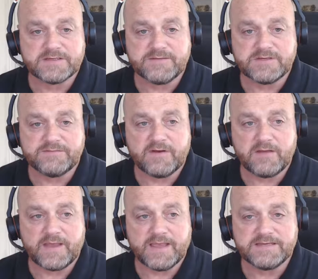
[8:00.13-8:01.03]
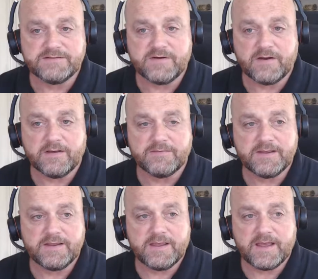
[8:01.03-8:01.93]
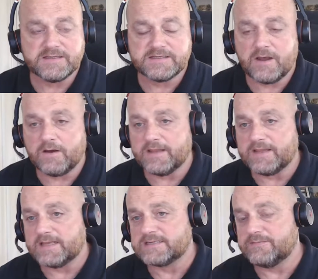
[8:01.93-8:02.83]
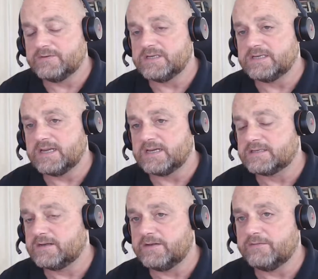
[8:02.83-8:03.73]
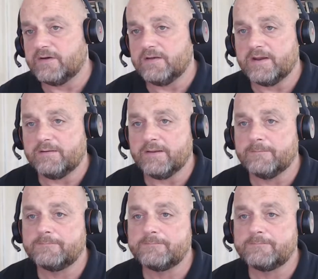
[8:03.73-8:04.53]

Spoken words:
the 75.85 and target that 76.35 area.